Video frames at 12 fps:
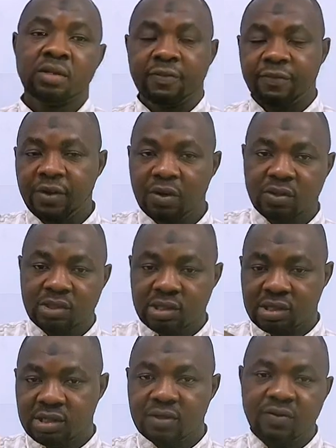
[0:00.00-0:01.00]

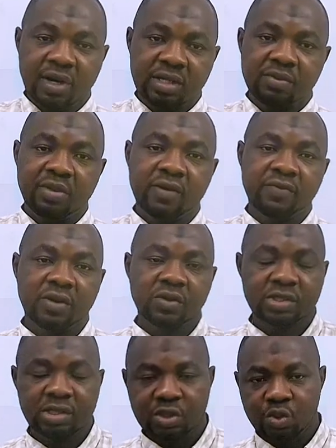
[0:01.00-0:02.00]
velocity divided by
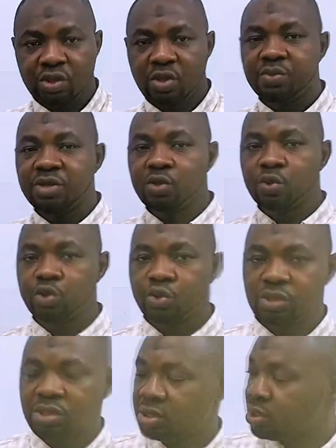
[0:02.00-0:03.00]
velocity, so there will be no
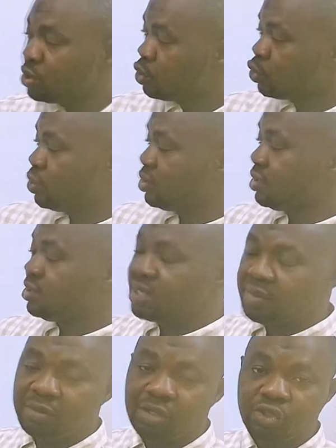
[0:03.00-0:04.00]
unit. So it's a
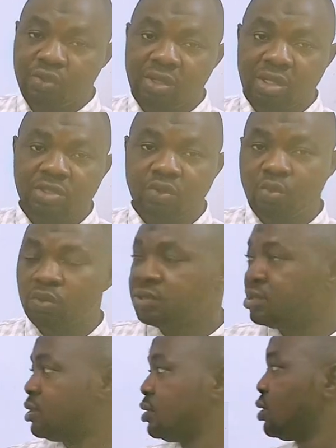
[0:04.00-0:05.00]
dimensionless
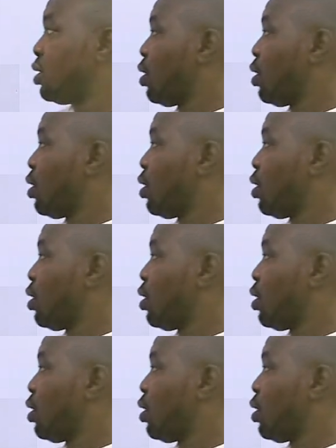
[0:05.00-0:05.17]
quantity.